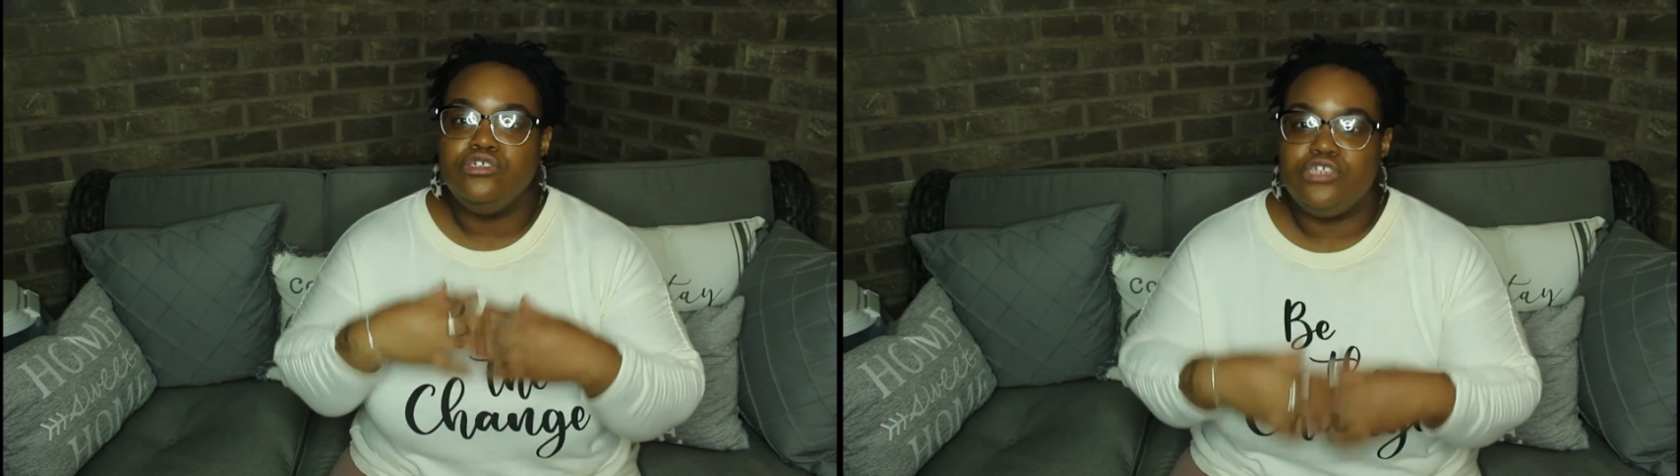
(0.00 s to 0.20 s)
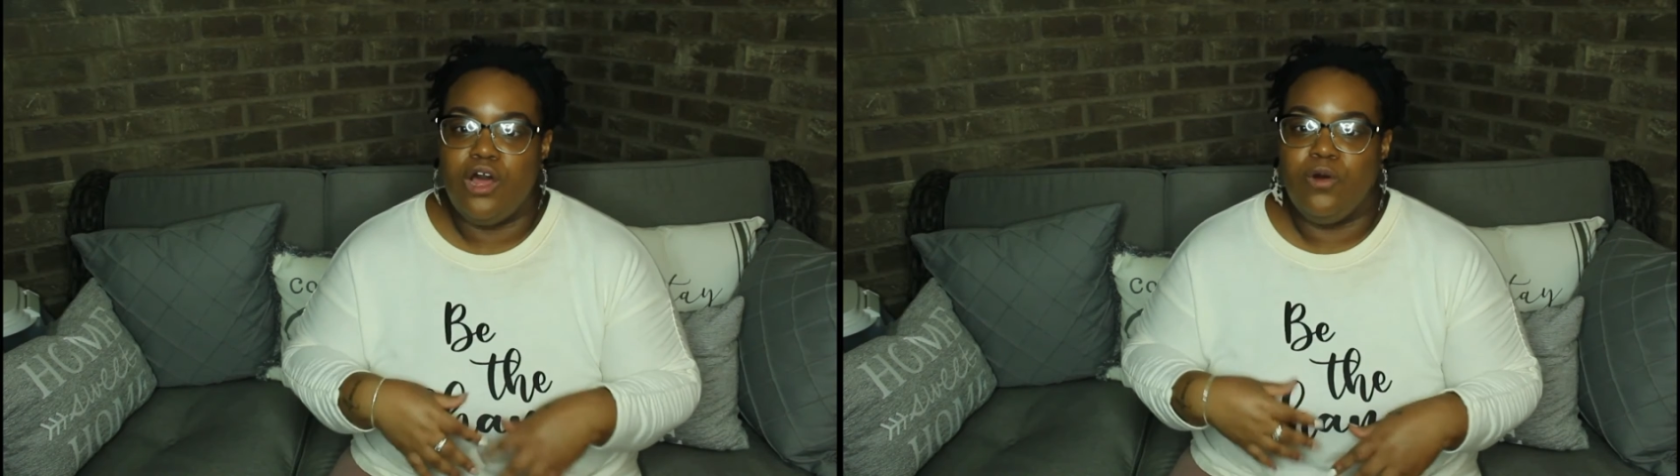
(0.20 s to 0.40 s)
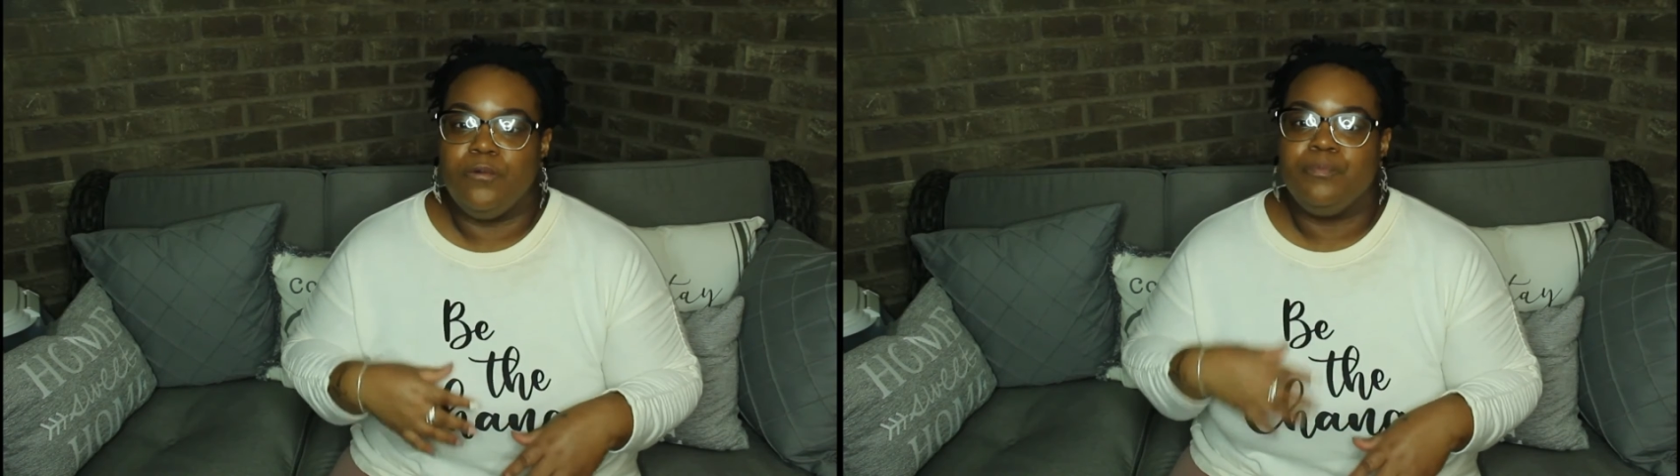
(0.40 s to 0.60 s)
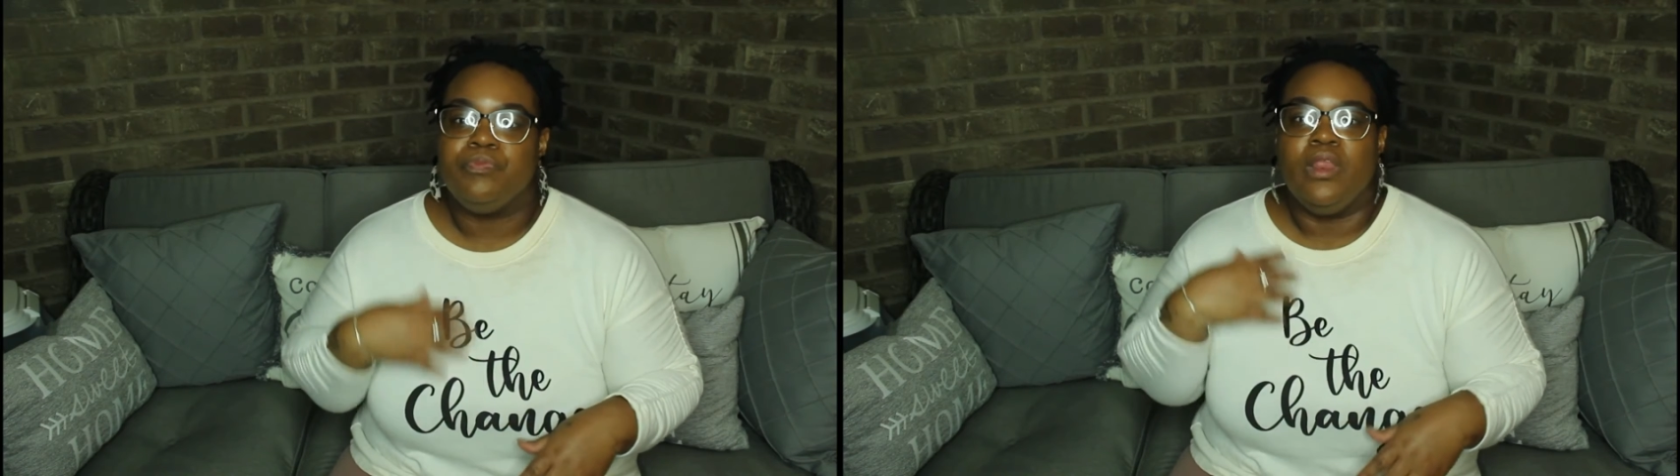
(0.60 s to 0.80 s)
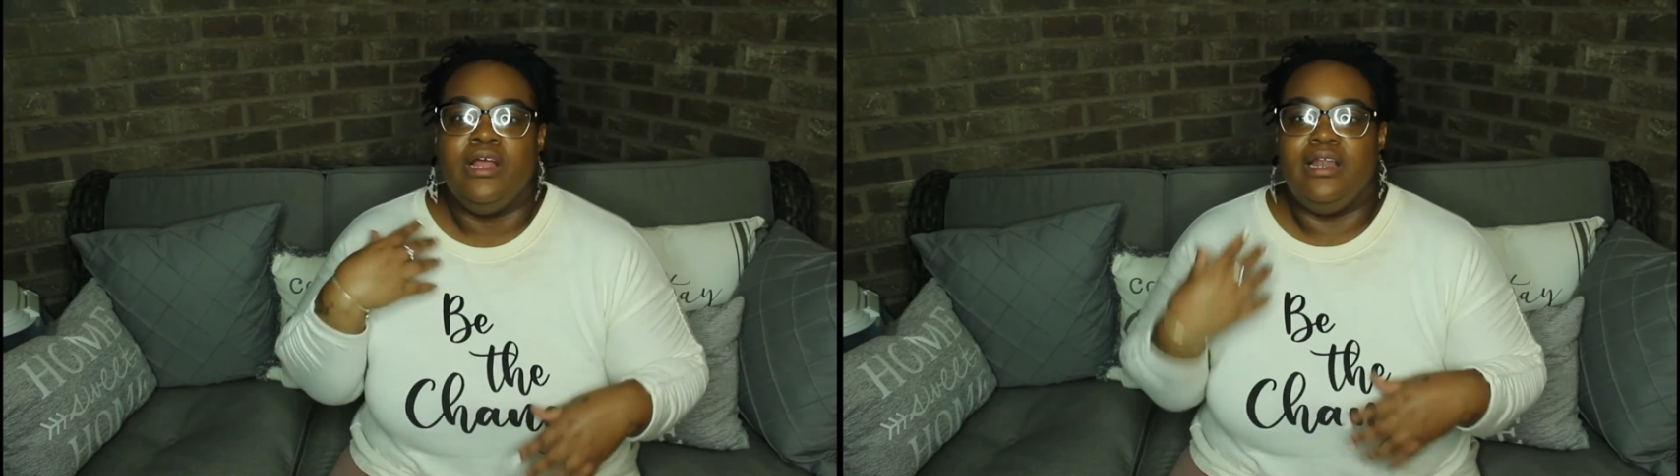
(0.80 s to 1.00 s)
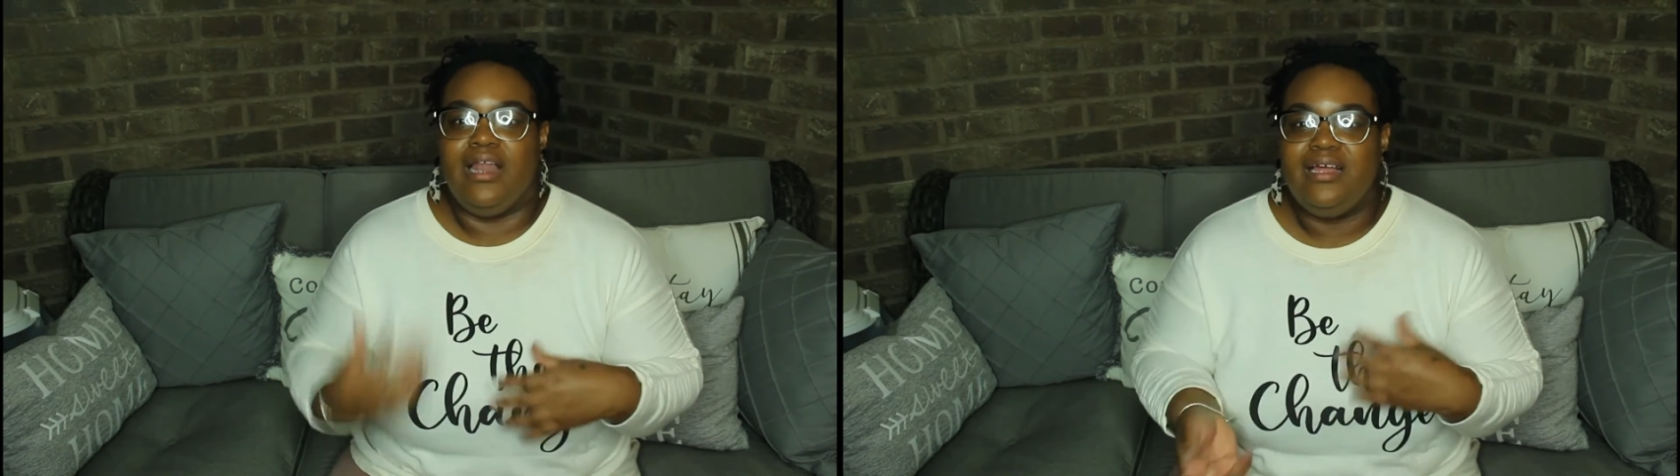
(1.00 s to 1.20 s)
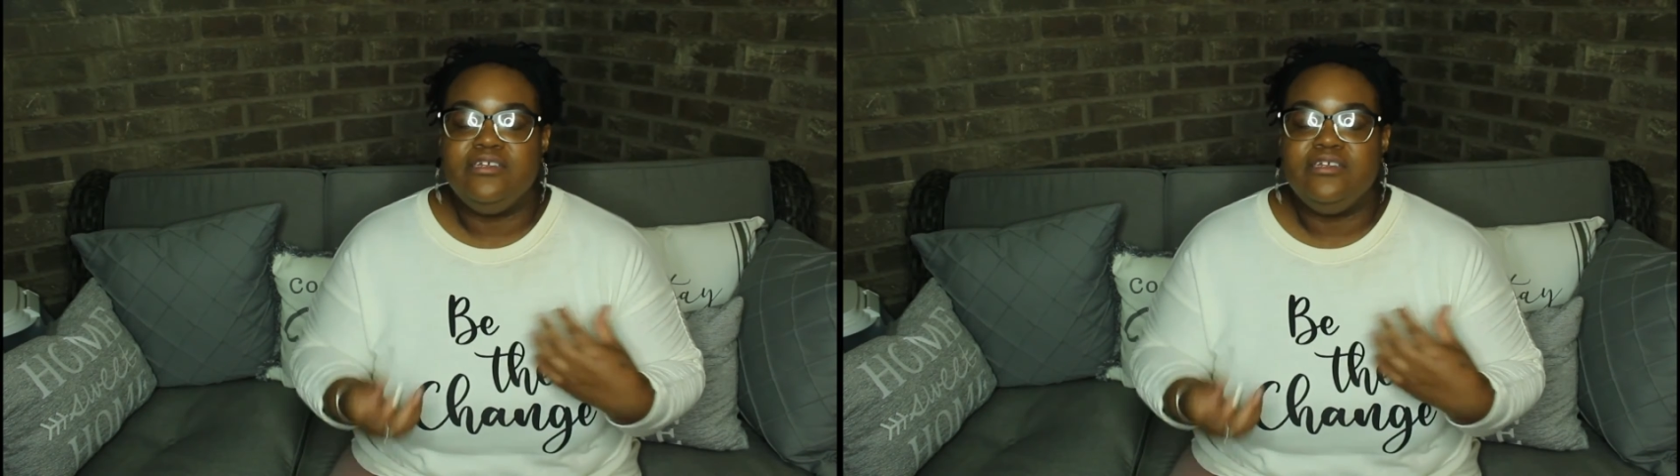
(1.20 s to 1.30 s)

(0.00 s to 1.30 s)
So, let's